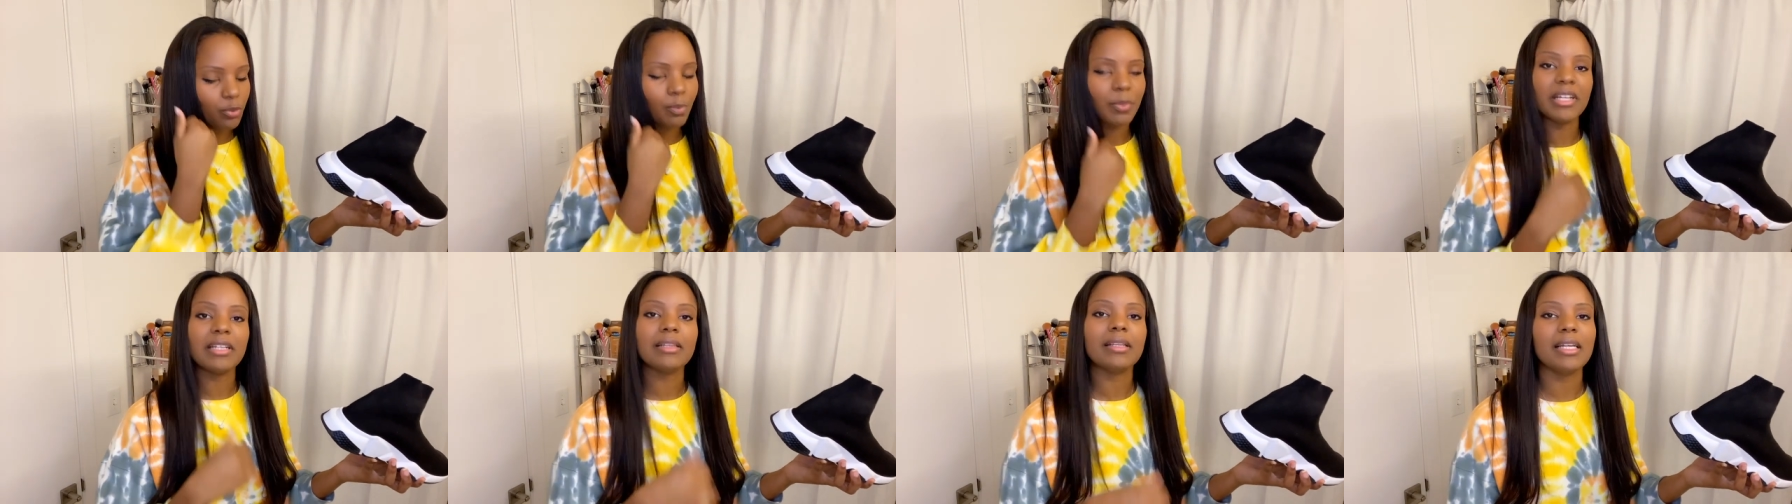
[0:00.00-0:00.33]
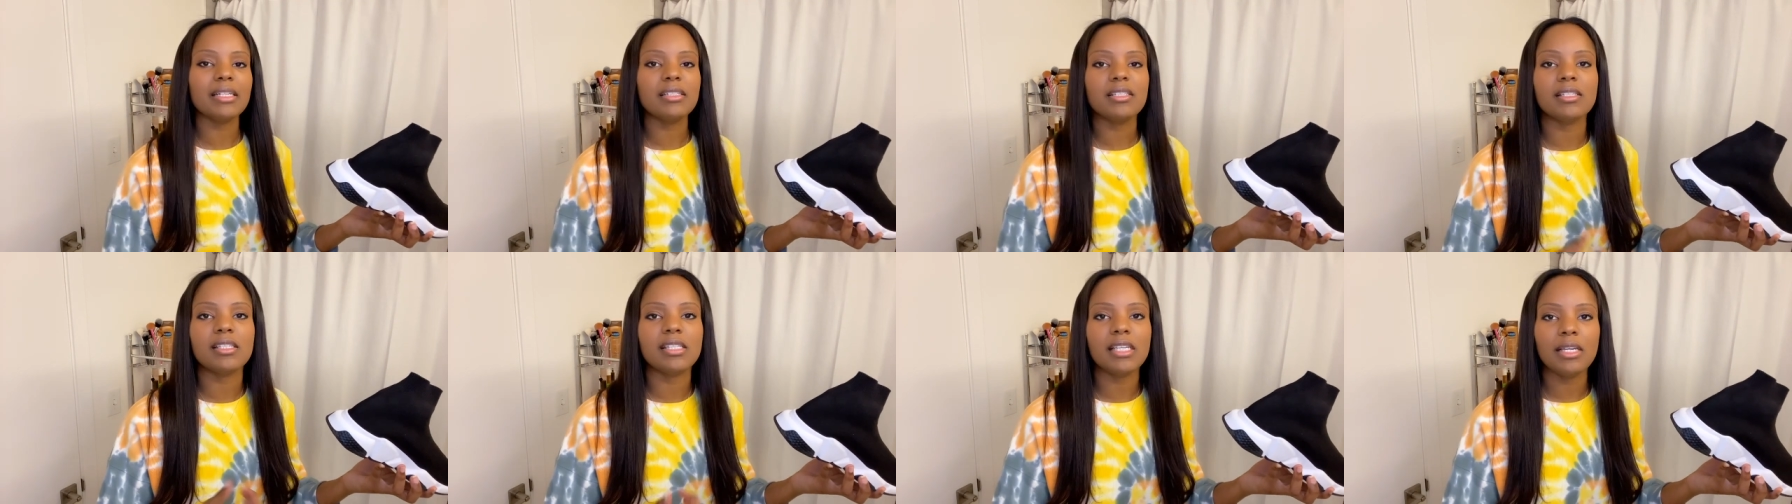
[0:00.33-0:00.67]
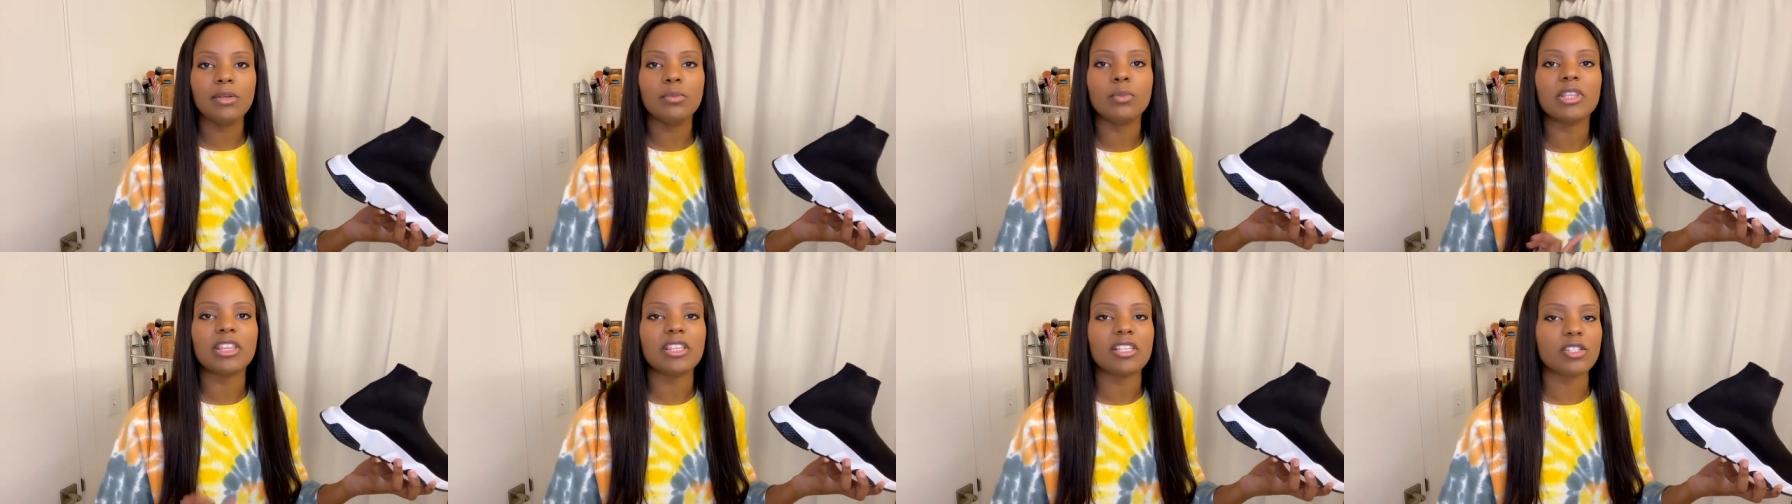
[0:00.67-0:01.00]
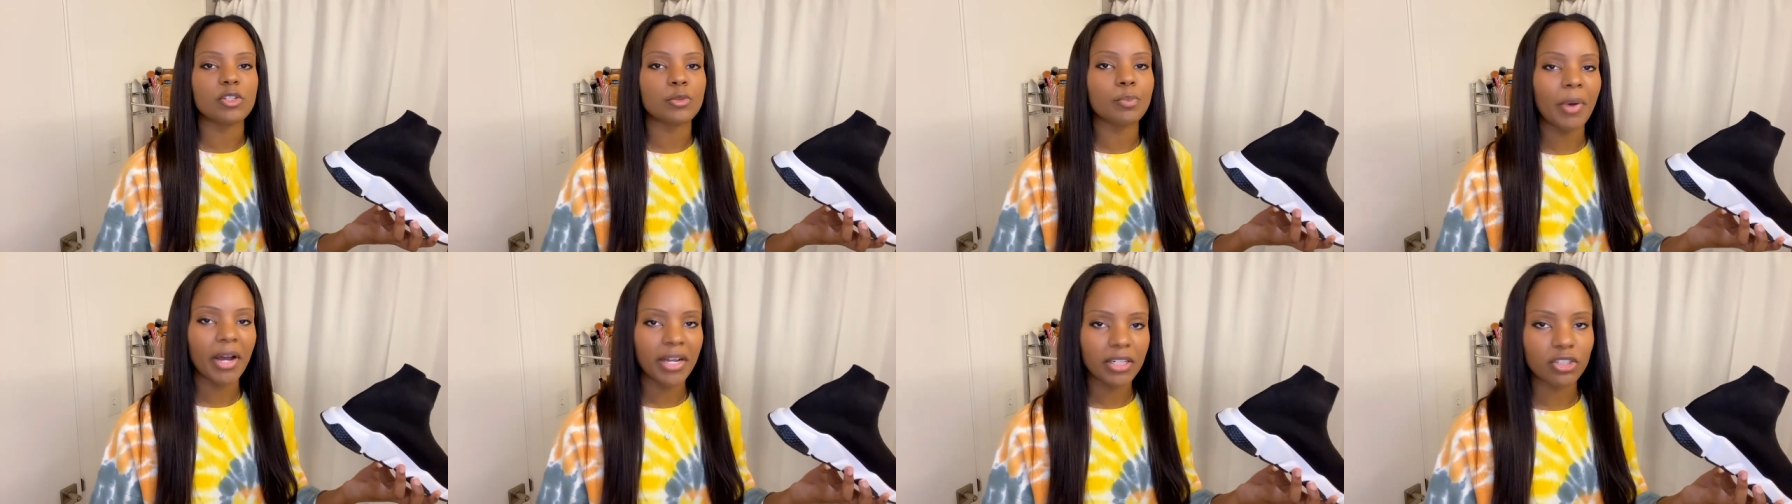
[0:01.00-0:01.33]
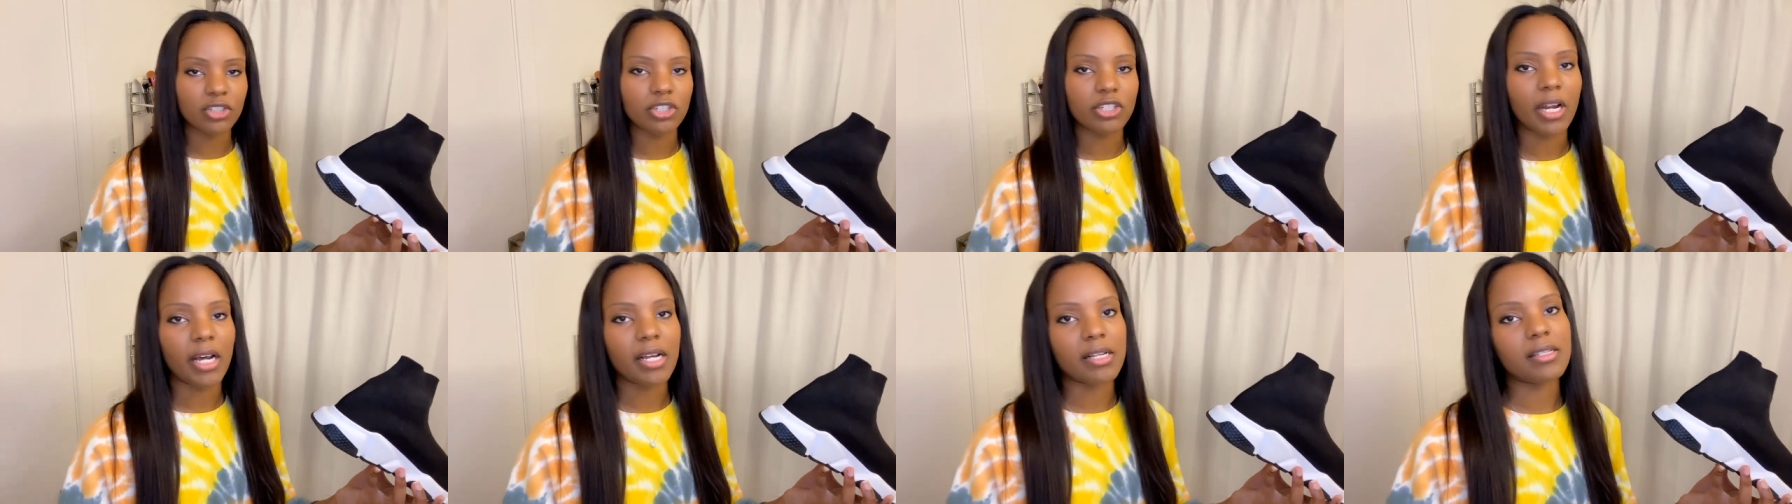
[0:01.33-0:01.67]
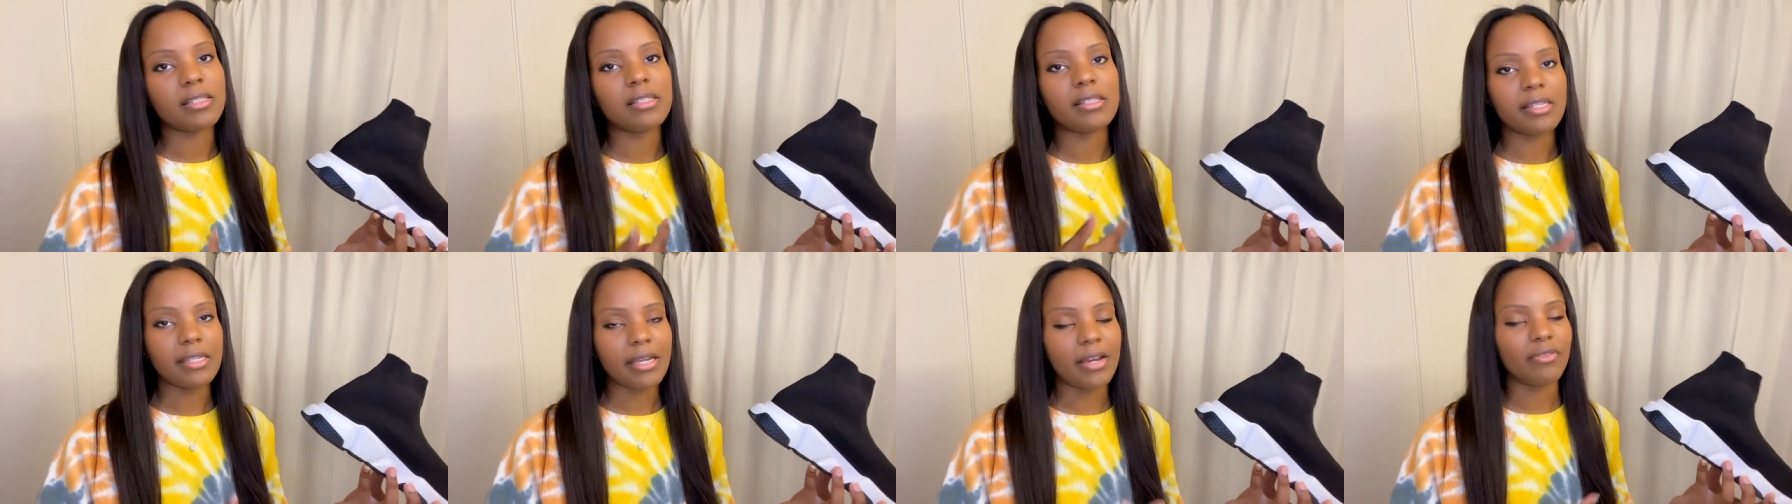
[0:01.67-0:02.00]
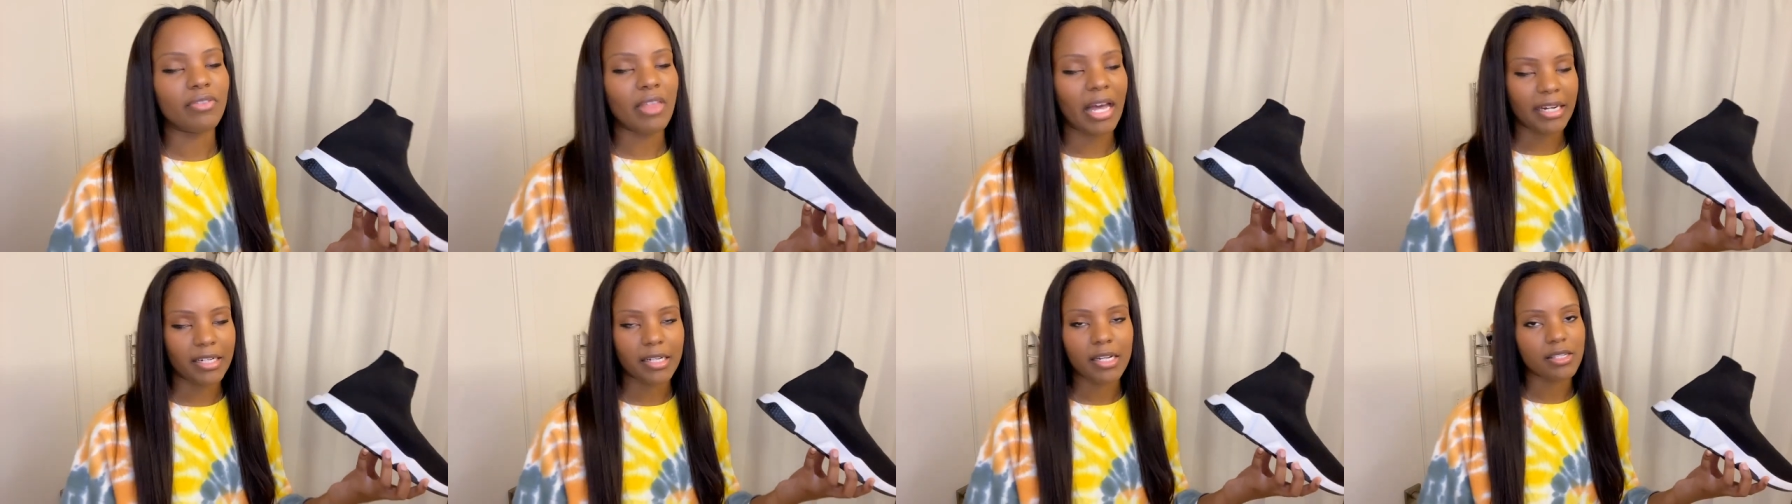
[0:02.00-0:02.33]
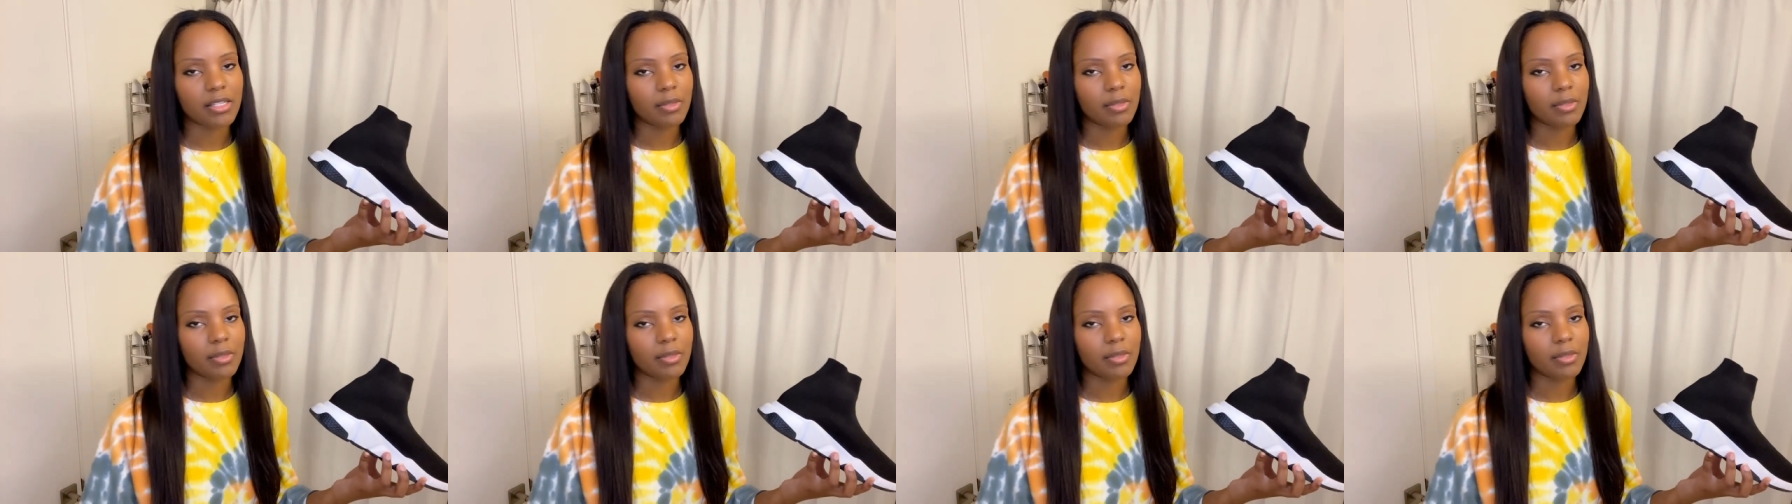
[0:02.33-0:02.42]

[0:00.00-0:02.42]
but let's see what the sponge does and see if that does a